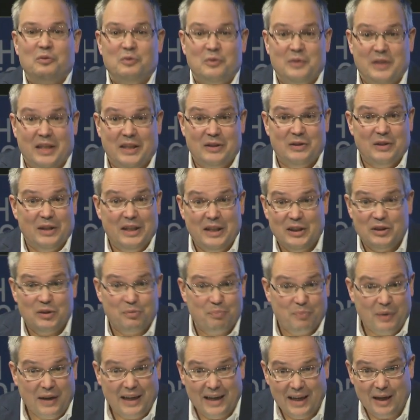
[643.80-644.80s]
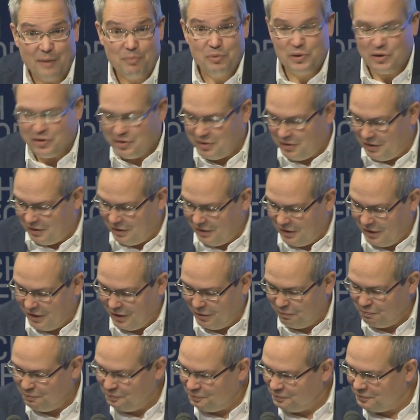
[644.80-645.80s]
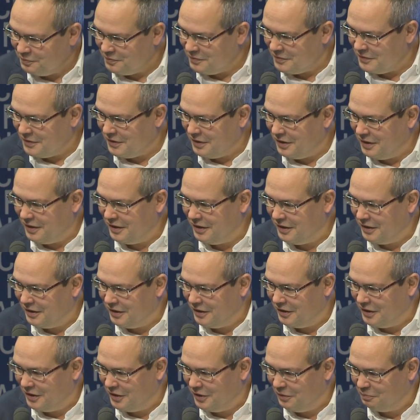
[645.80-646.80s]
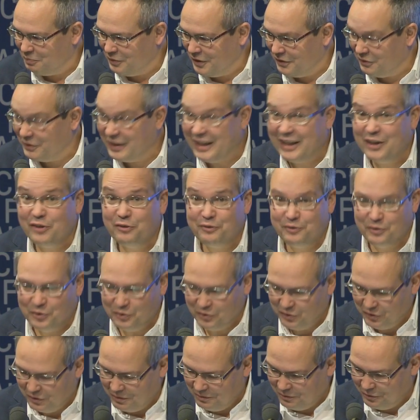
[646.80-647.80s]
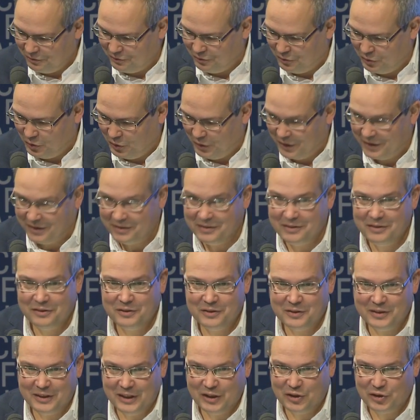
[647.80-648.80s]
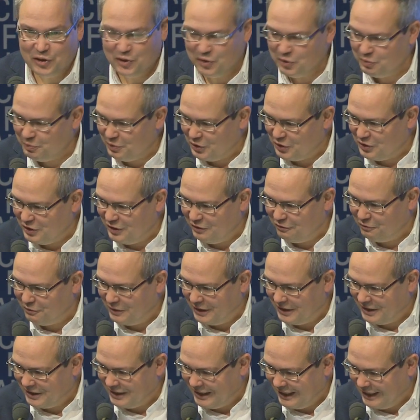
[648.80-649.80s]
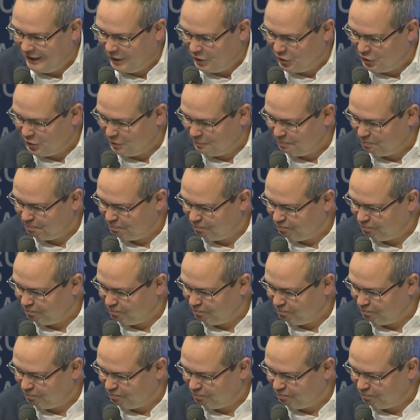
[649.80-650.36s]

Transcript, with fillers: that is perhaps uh, uh, relevant for this specific case.